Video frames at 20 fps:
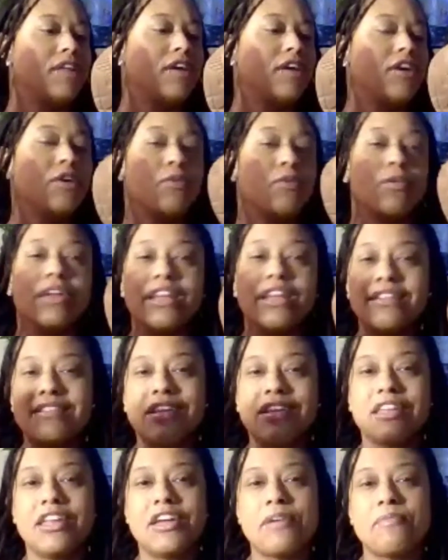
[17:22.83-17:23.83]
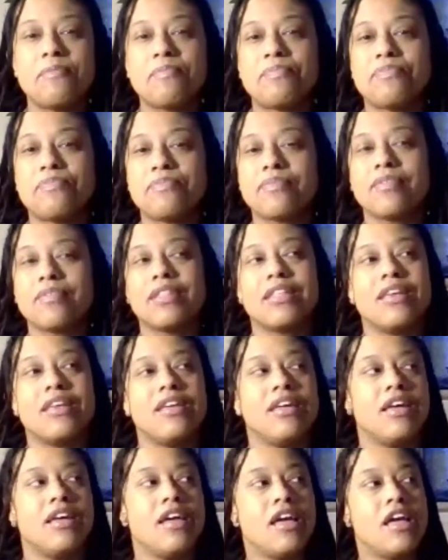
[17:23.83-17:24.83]
realistically,
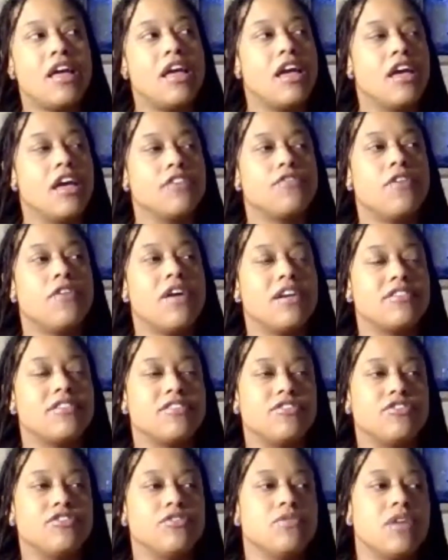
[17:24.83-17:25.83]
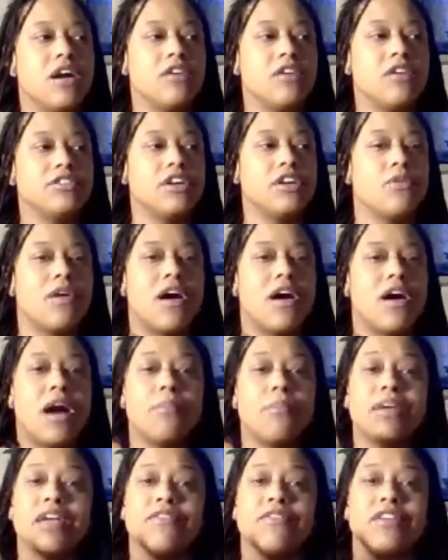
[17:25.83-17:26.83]
as far as the shoe goes overall,
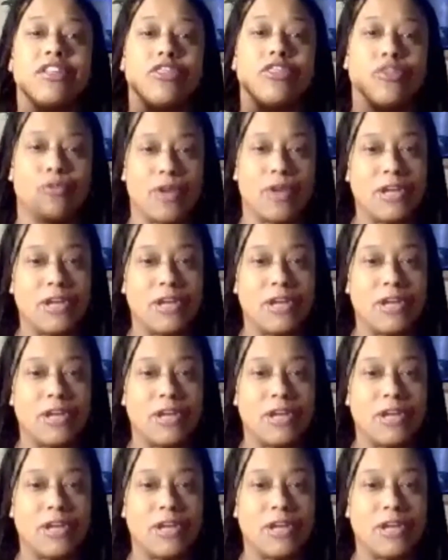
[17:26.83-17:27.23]
I'm gonna give it a 3.